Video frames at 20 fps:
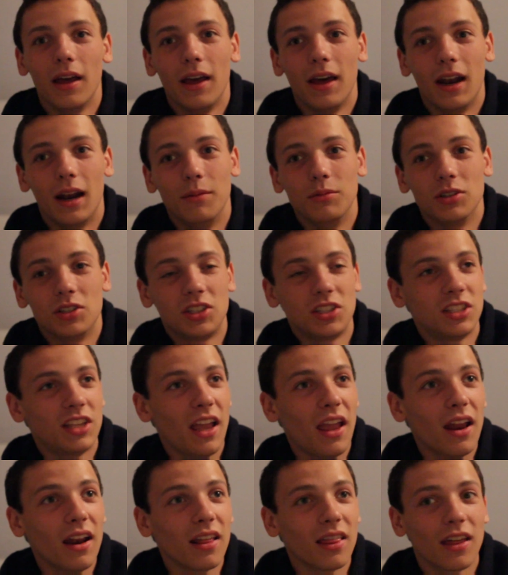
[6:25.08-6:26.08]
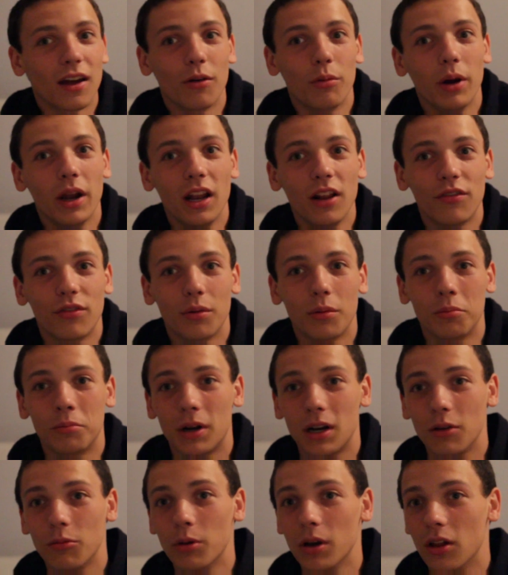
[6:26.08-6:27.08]
And I'm just standing there waiting for my
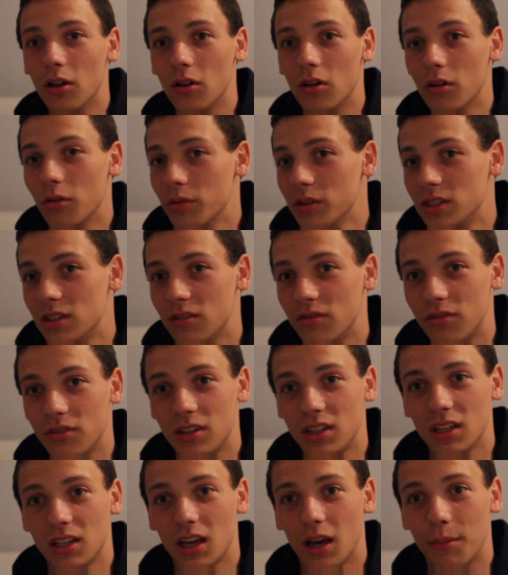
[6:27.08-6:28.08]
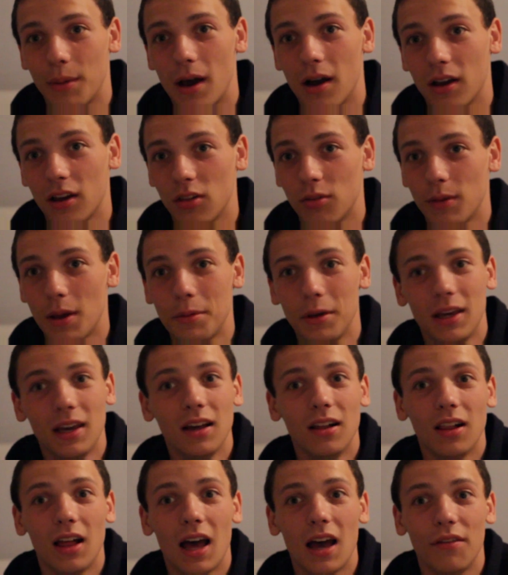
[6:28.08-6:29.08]
buddy Will to come out, because maybe
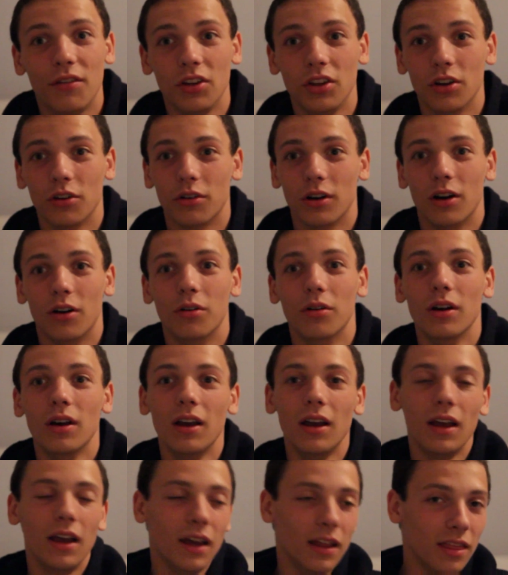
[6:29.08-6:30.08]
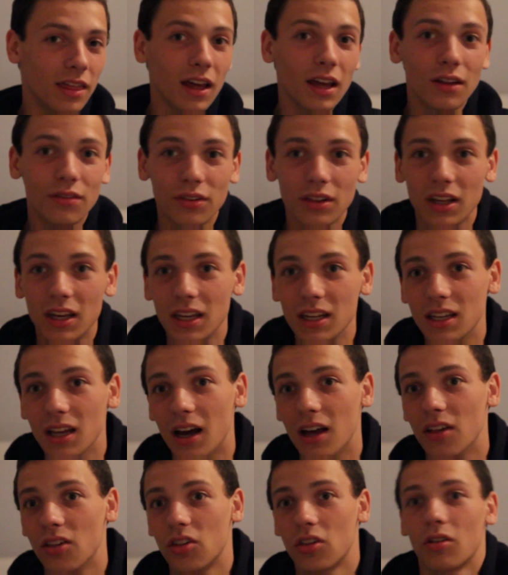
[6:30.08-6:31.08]
he'll have €1. And thankfully he
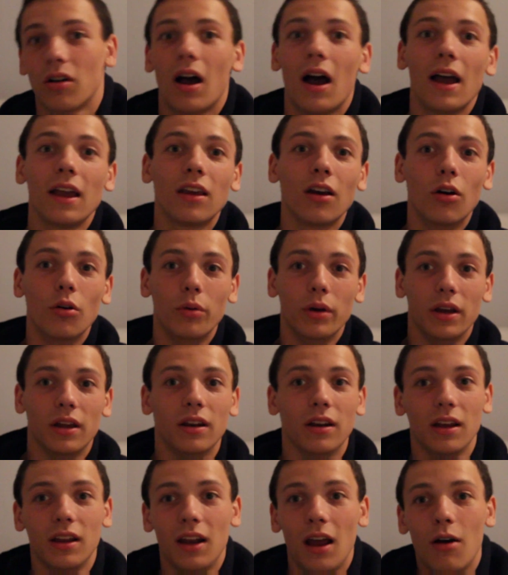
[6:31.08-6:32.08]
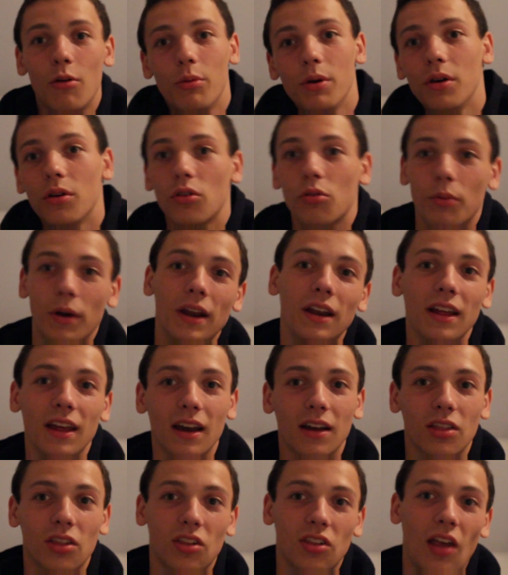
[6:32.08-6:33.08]
does, so I go in, and now Will's waiting
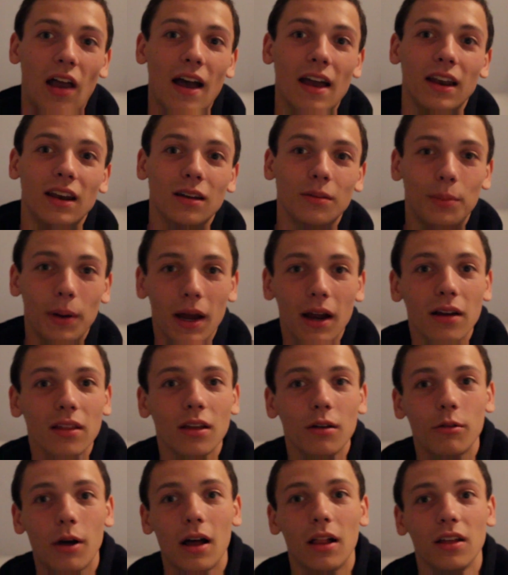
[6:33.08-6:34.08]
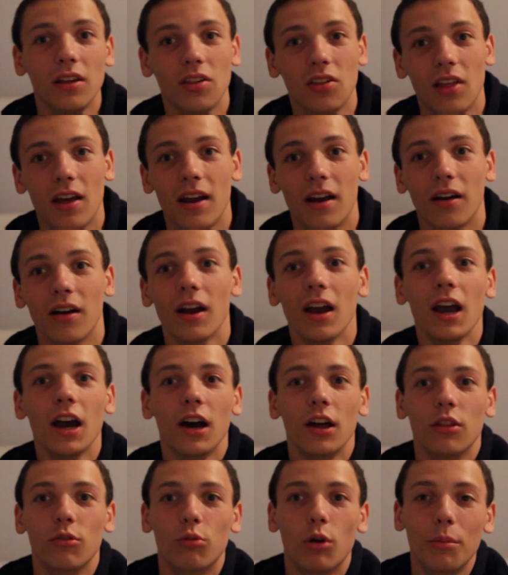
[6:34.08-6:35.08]
outside, and apparently while he's there,
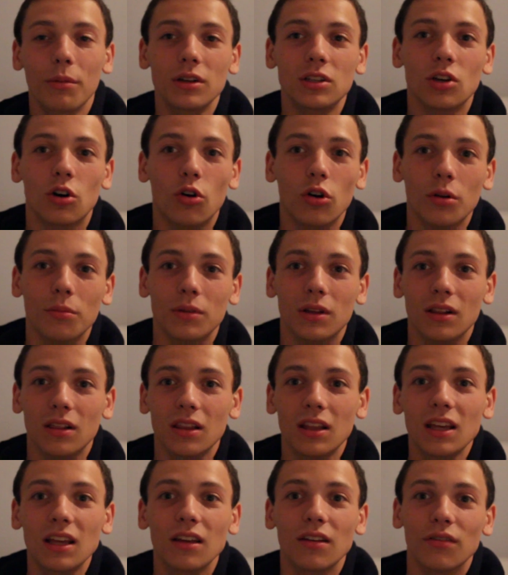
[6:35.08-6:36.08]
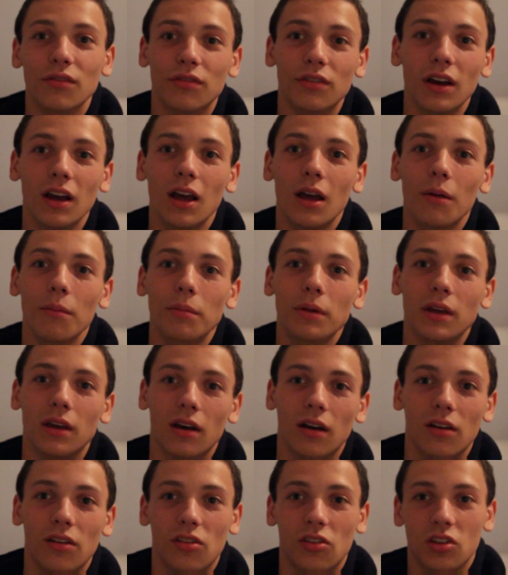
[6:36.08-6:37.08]
the woman told him to leave,
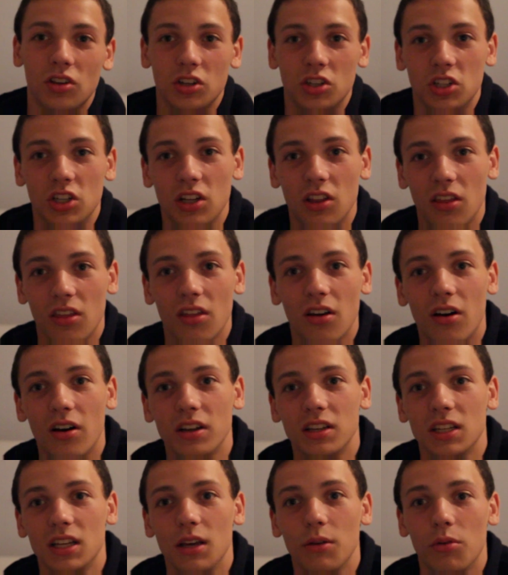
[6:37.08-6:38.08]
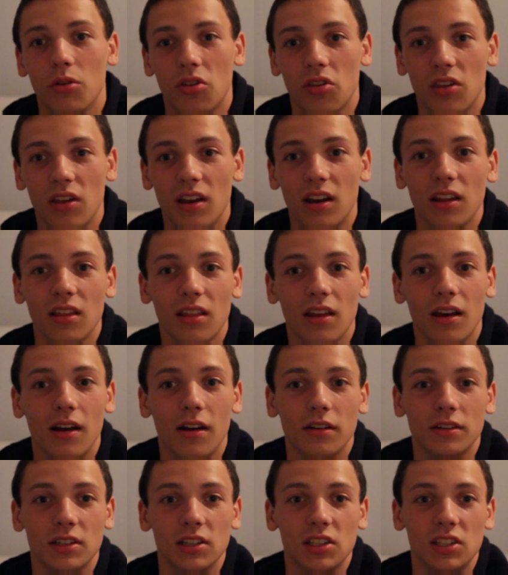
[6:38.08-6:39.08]
because she thought he was sitting
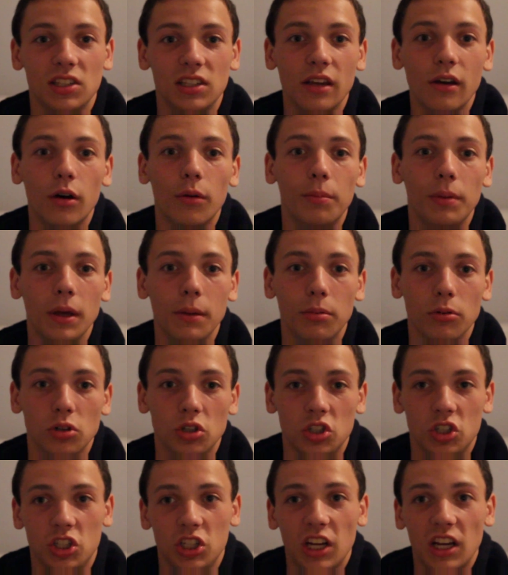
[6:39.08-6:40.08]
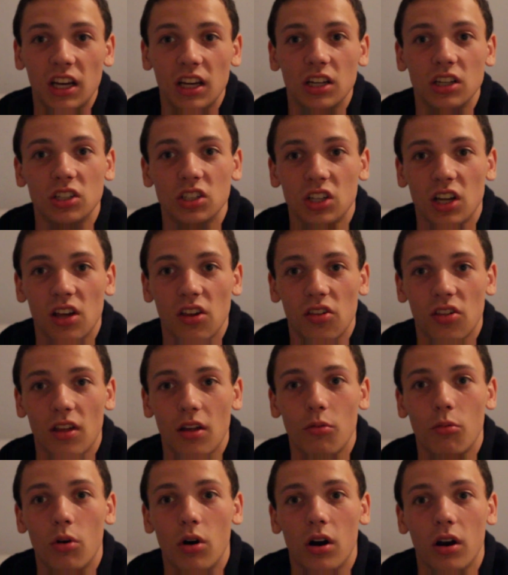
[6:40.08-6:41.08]
there to steal people's change as
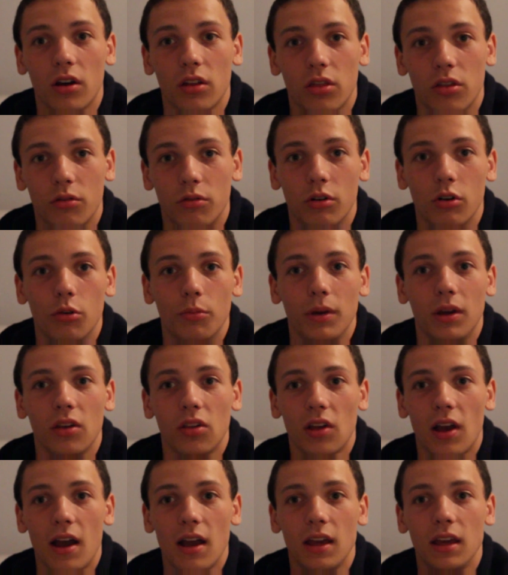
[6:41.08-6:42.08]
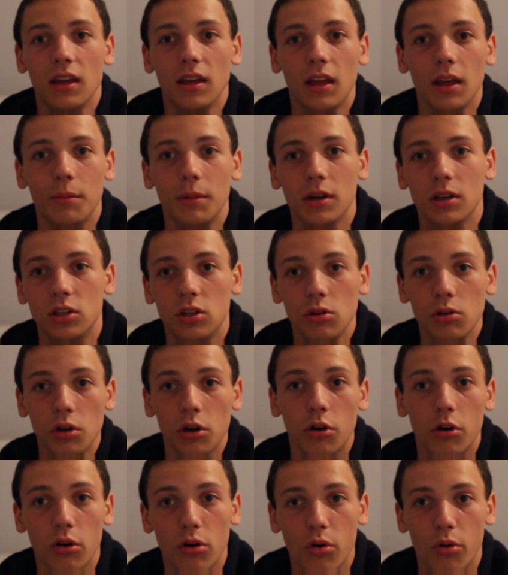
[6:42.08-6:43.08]
they walk through, because he gave me a
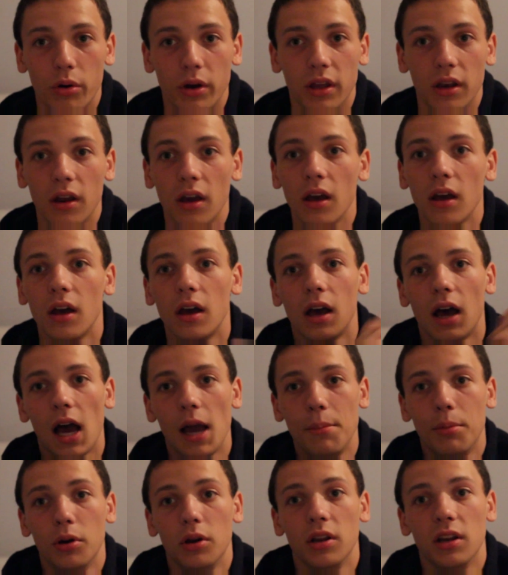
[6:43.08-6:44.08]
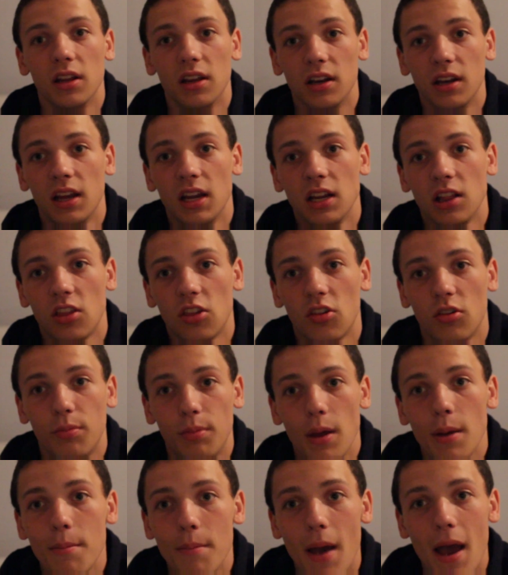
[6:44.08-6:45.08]
€2 coin, I put it in, and it
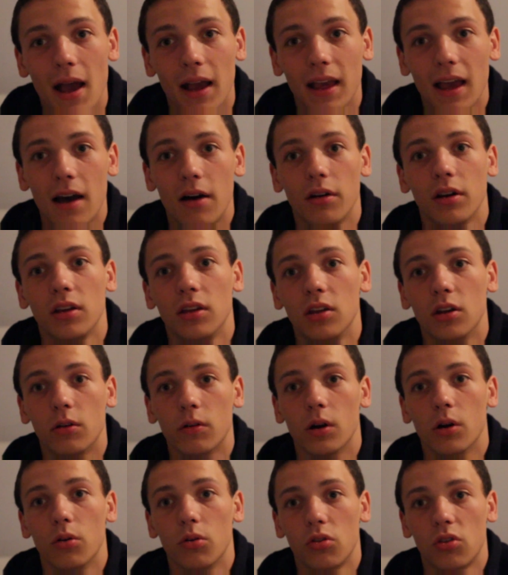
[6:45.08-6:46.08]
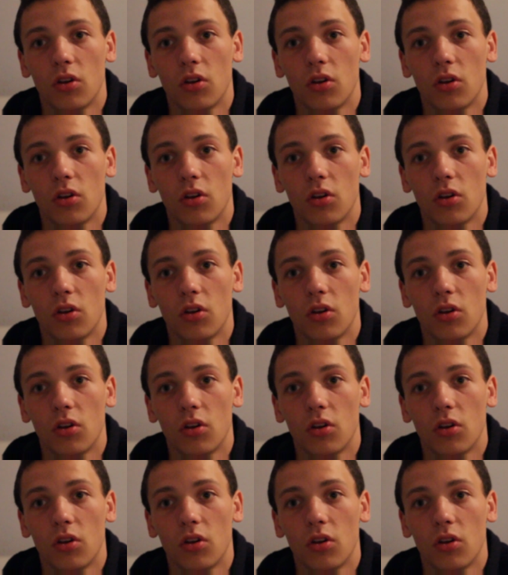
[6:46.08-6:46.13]
spit back out €1.